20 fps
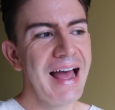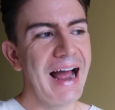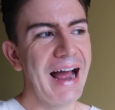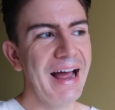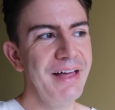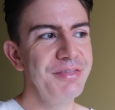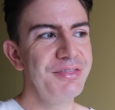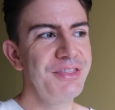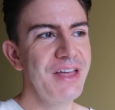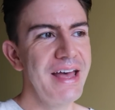
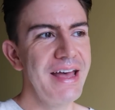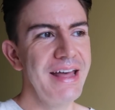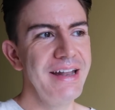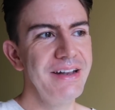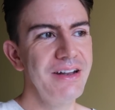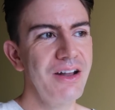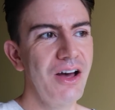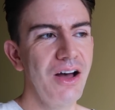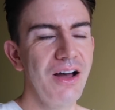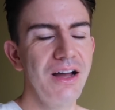and
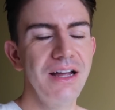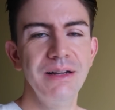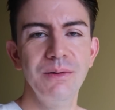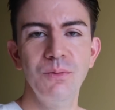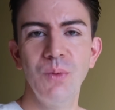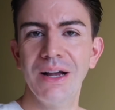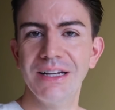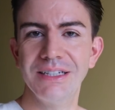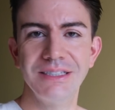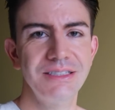then I
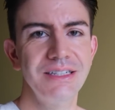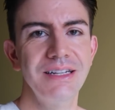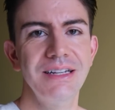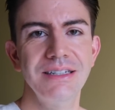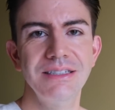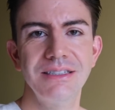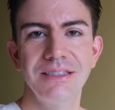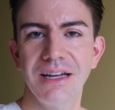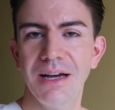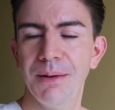
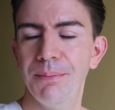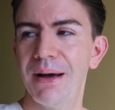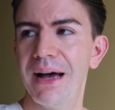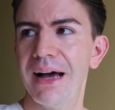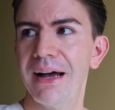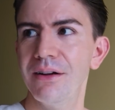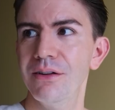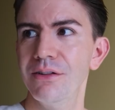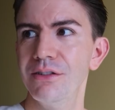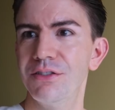wasted
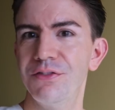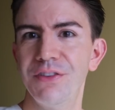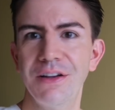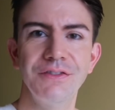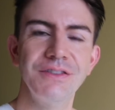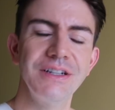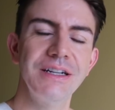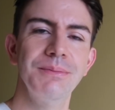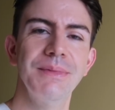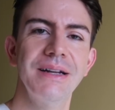about
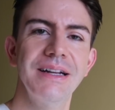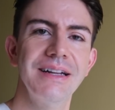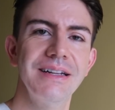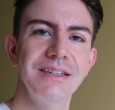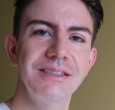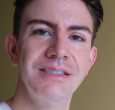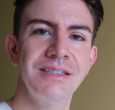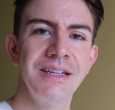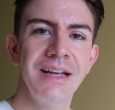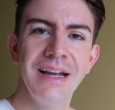15
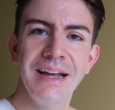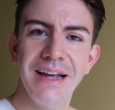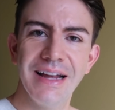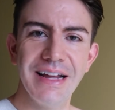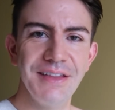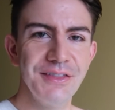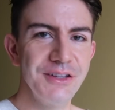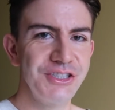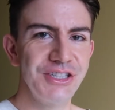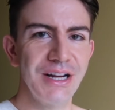minutes
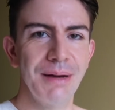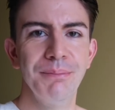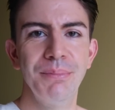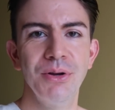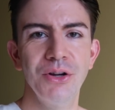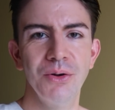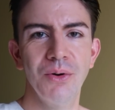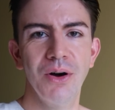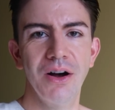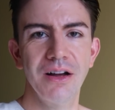in the
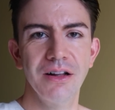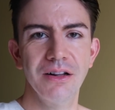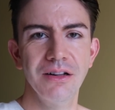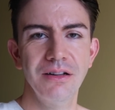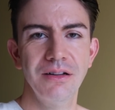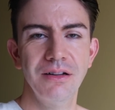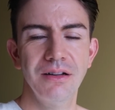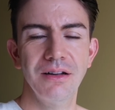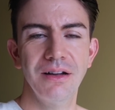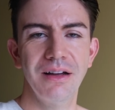shampoo
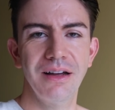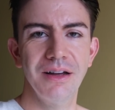aisle